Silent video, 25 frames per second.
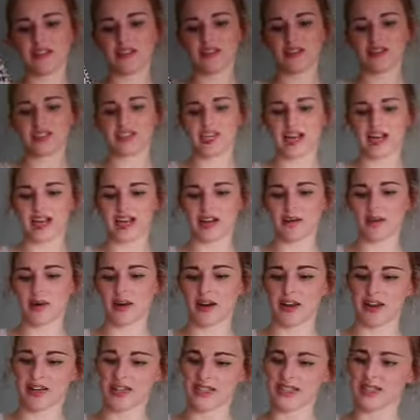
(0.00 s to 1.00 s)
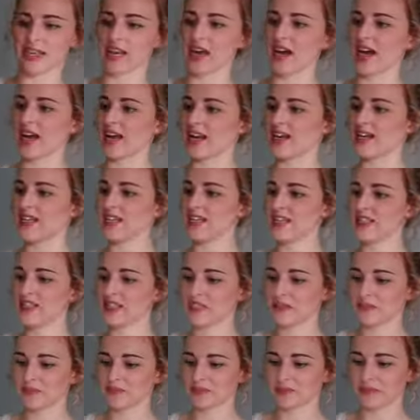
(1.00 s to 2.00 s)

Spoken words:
a tacky one, and it's lined.